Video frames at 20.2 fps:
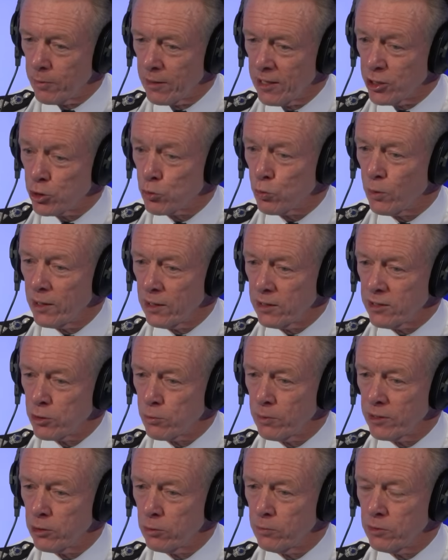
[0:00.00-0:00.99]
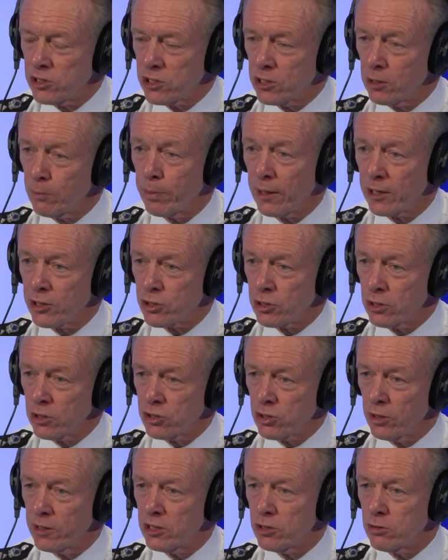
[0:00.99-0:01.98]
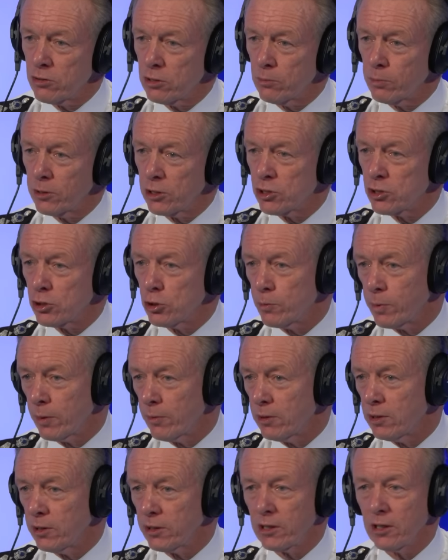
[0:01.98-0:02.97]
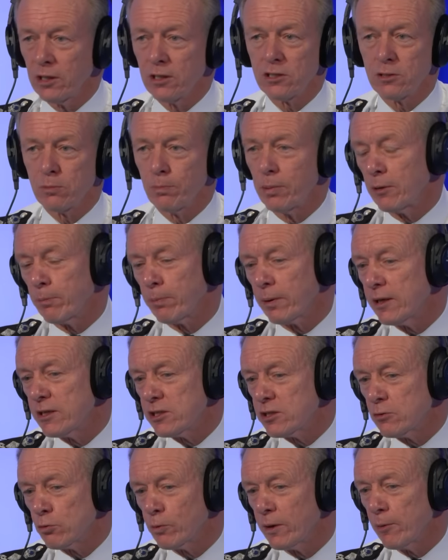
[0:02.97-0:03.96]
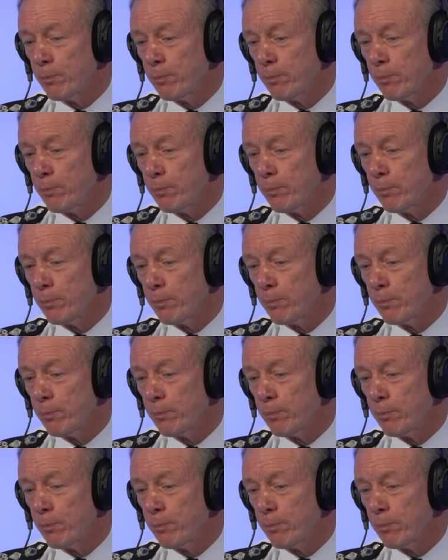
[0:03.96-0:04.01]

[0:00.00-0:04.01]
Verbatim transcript: about as well is whether we'd see bag search on of big supermarkets, yes. big places where